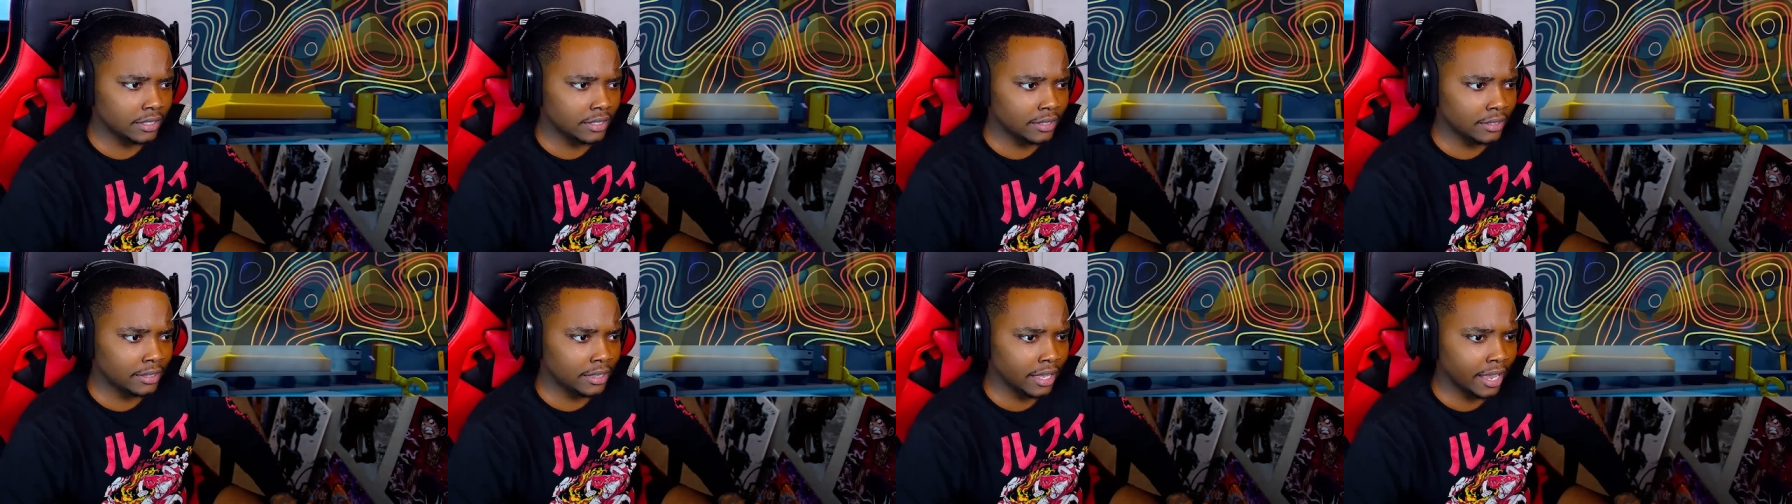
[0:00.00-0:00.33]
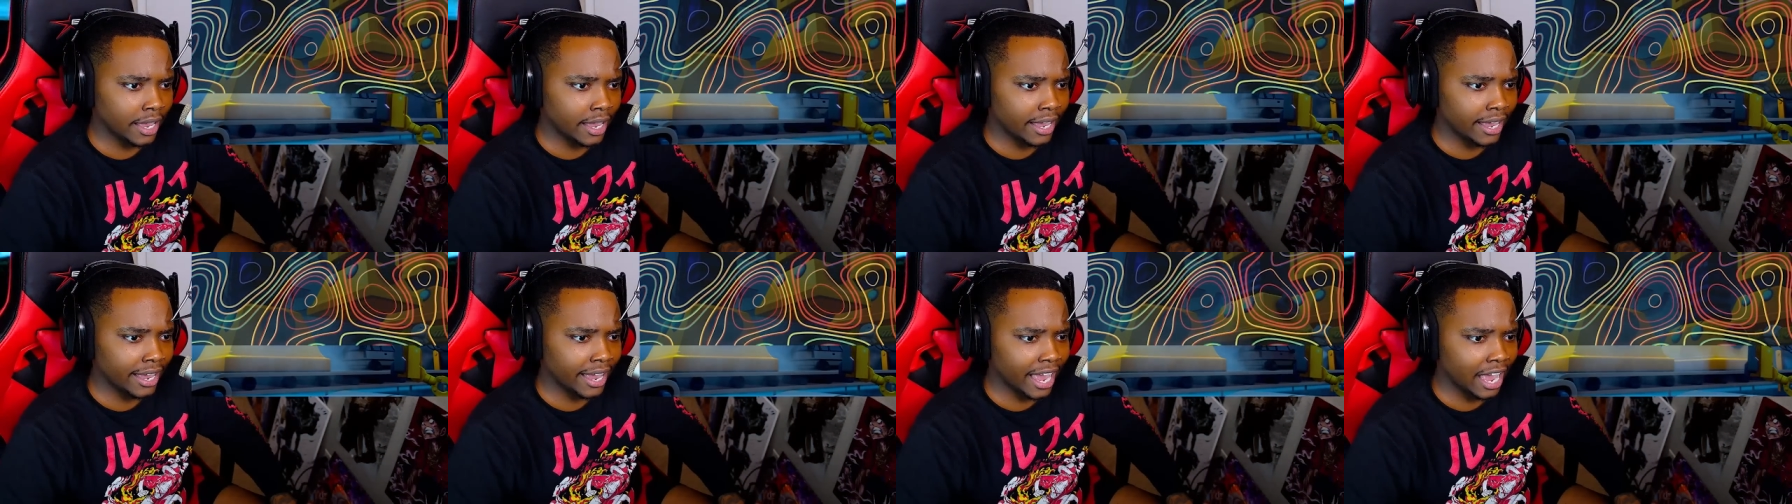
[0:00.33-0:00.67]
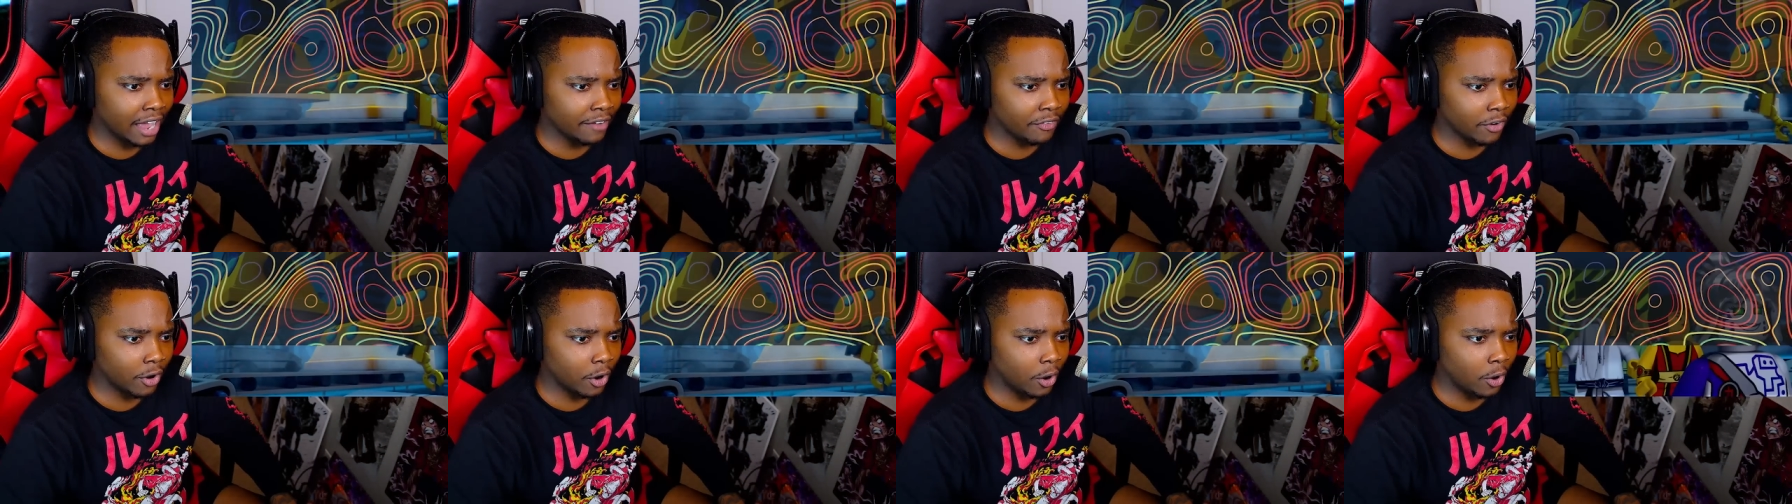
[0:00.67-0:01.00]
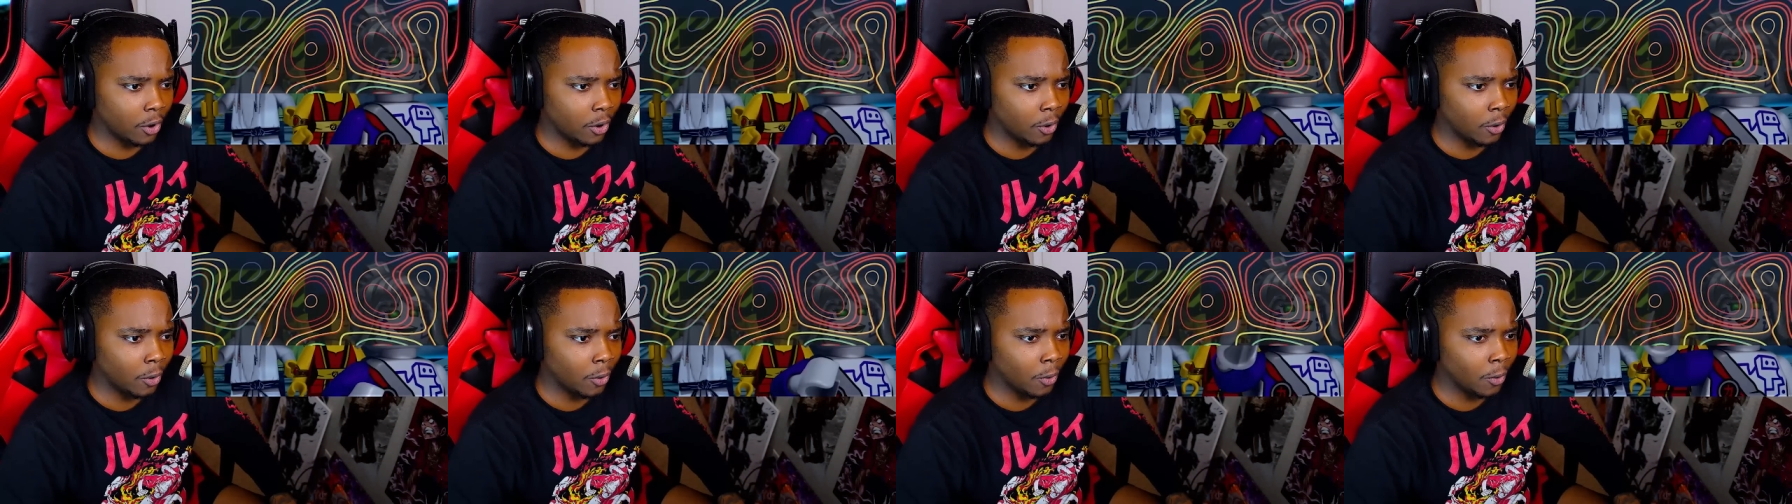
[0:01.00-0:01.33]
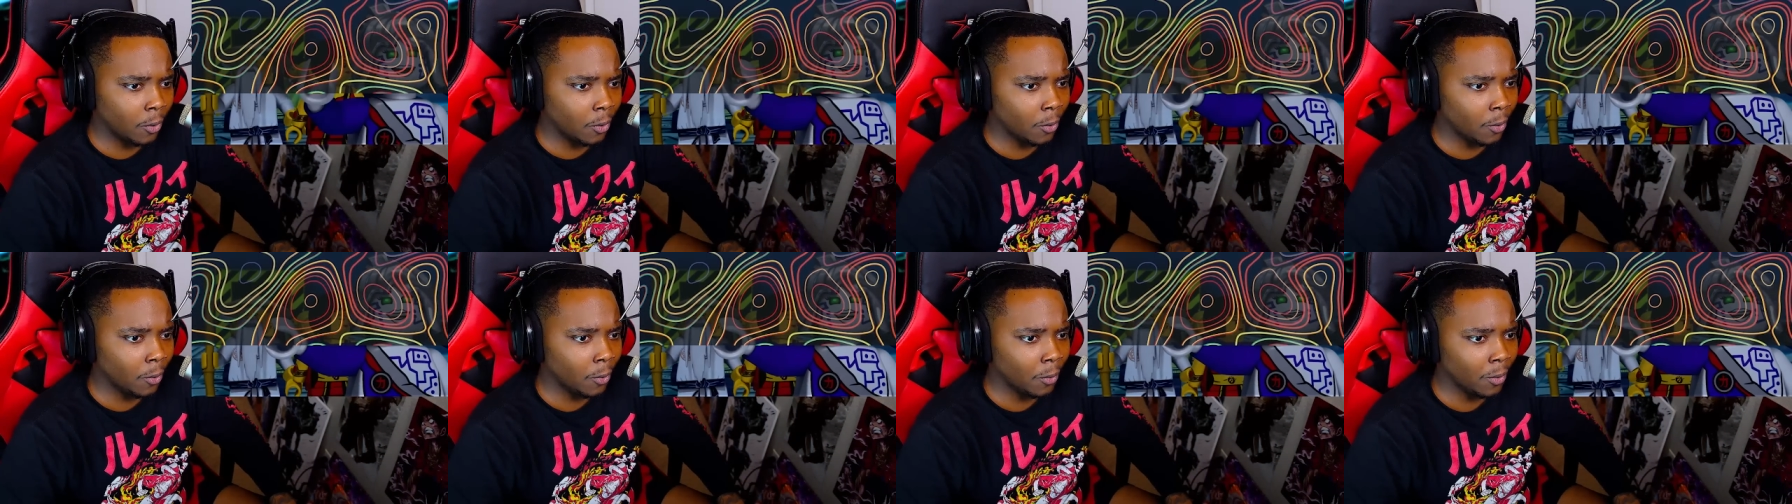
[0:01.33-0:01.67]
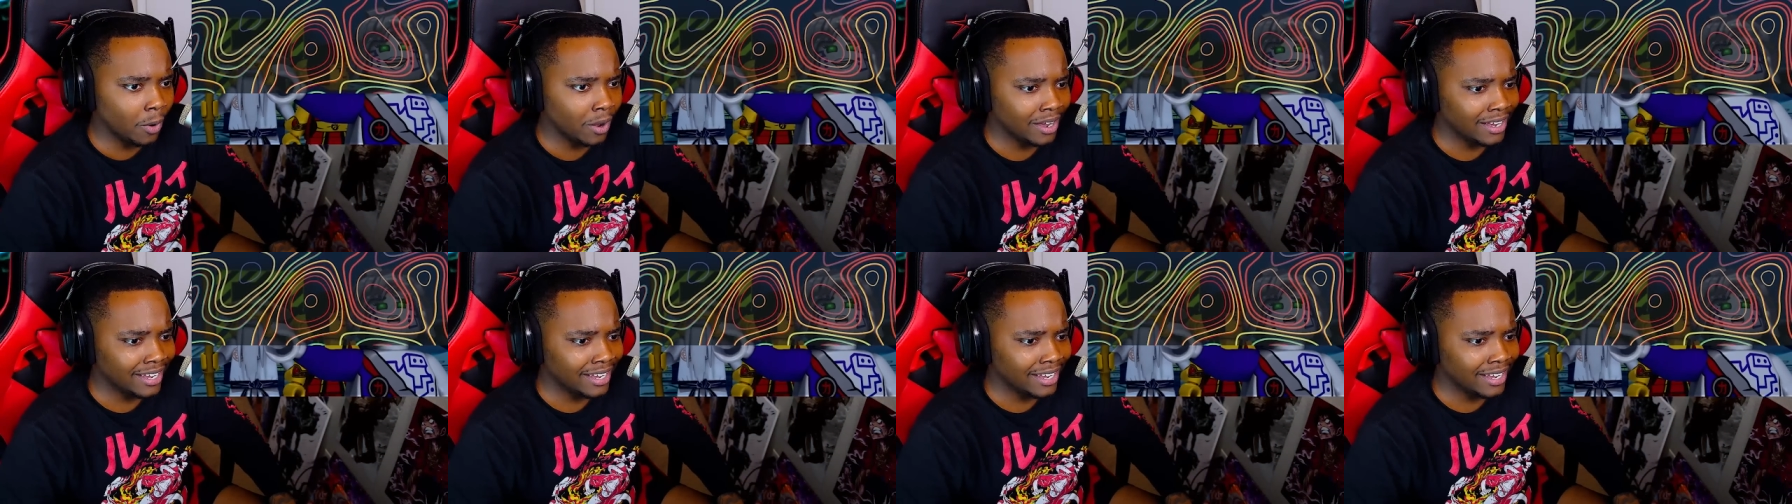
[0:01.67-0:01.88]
They have a whole